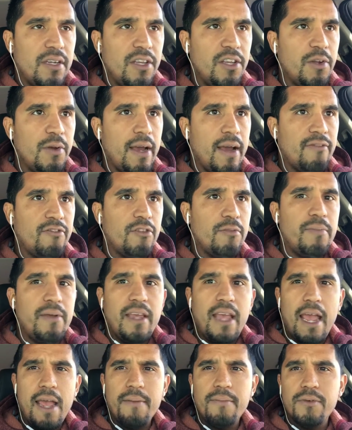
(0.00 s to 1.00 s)
and you have to
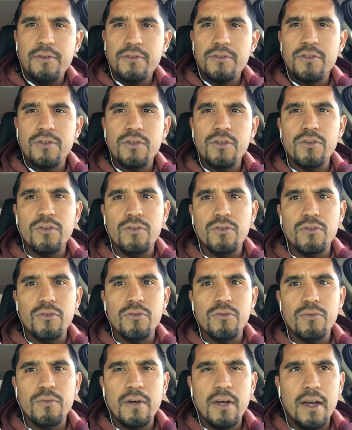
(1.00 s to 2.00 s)
be able
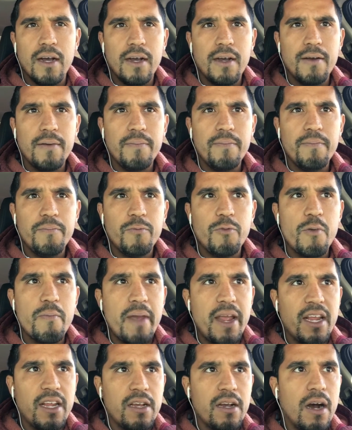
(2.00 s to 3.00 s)
to,
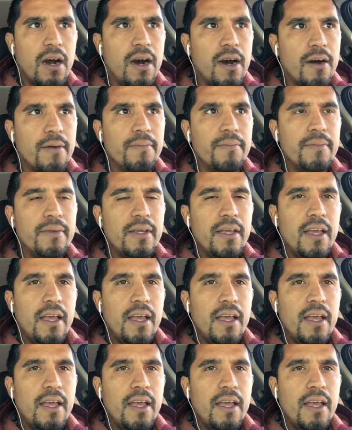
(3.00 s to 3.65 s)
remain calm.